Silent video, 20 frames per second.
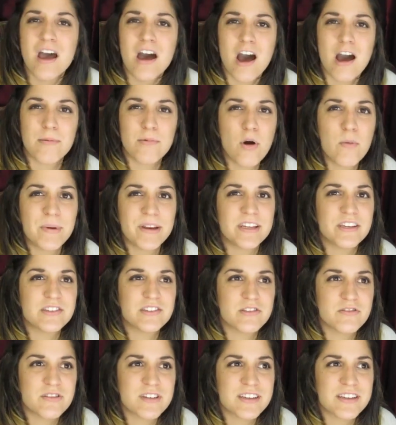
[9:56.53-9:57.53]
I'm hoping to
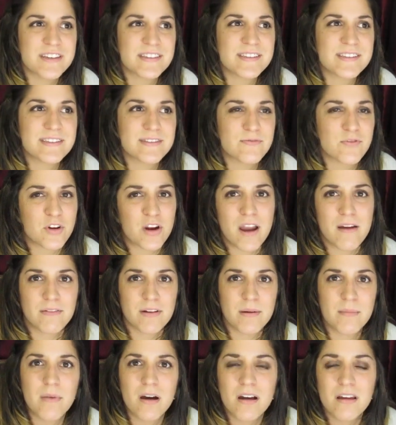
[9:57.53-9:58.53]
do this for every
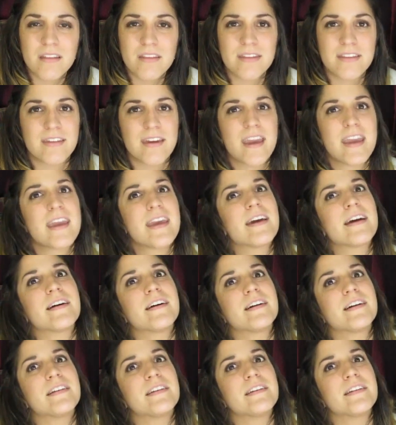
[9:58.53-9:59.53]
month,
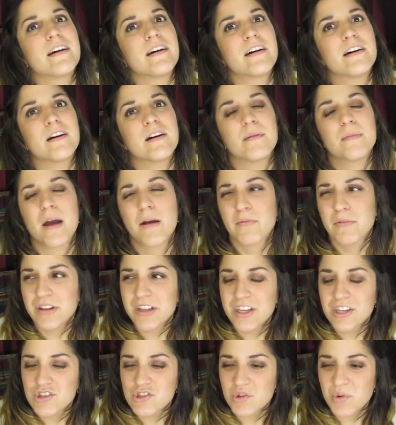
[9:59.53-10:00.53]
and I really
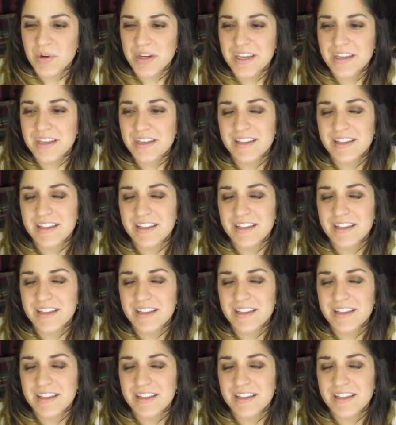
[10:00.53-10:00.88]
enjoy it.